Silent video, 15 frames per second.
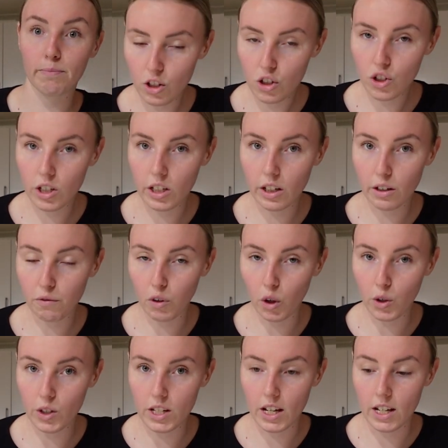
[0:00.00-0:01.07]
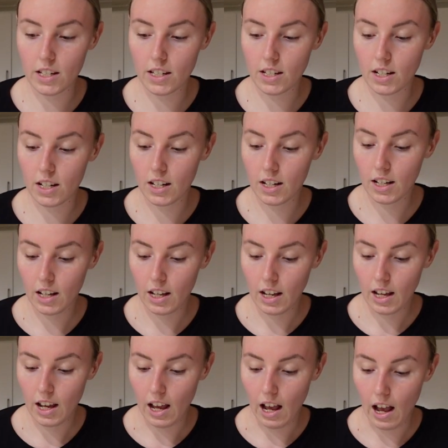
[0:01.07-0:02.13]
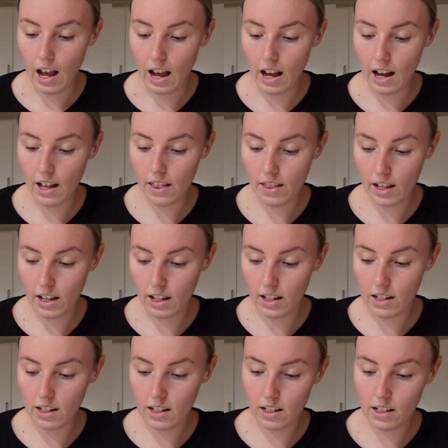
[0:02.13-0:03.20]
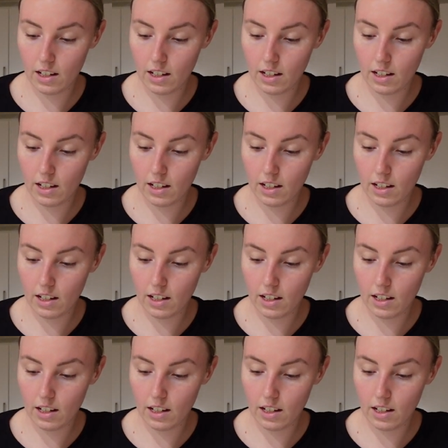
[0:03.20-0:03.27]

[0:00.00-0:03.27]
she did a float test and then